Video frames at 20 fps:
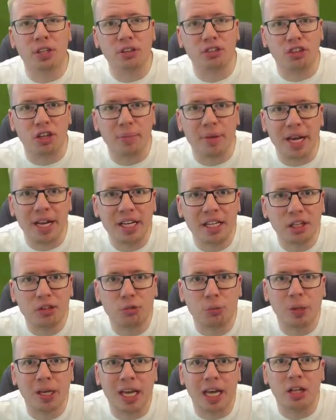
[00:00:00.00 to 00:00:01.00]
to using him in
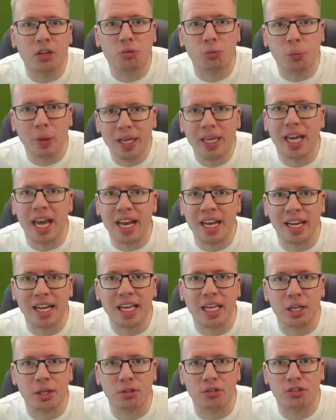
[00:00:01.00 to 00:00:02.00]
this weekend's Weekend
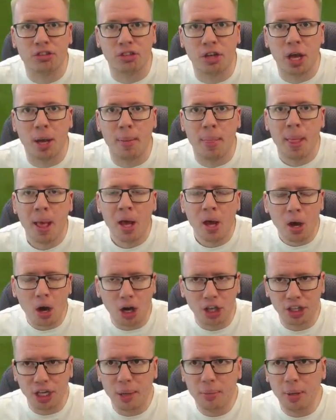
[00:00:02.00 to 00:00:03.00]
League, because
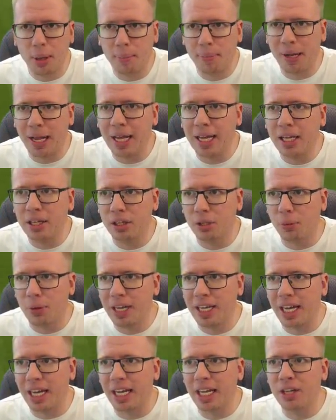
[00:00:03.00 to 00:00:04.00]
although I'm not playing the
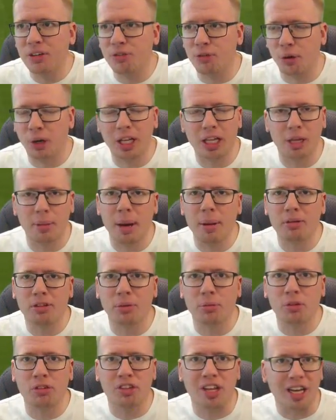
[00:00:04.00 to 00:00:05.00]
Weekend League fully at the moment,
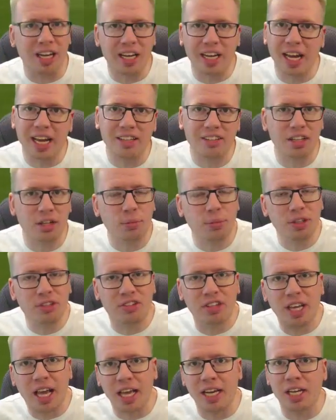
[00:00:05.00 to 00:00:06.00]
I'm just getting the 18
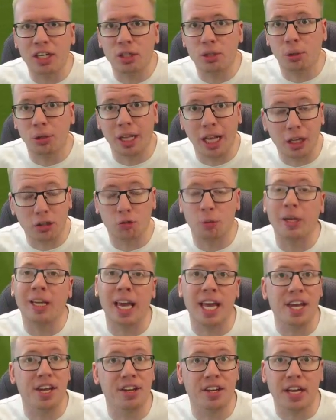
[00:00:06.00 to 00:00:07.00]
wins and getting it done. Last
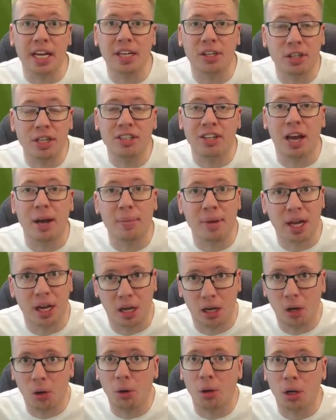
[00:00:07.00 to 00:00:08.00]
weekend, it did take me a
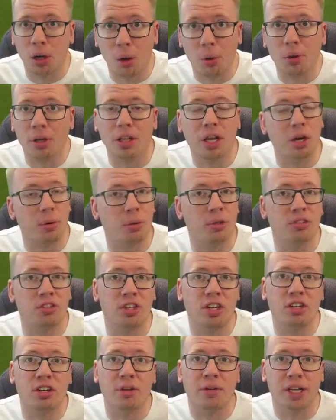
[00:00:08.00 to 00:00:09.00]
lot longer than I
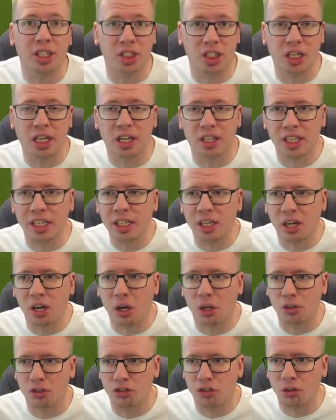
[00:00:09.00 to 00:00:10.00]
wanted it to, actually. I think I
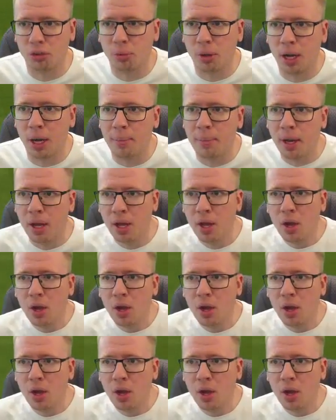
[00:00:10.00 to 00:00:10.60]
got to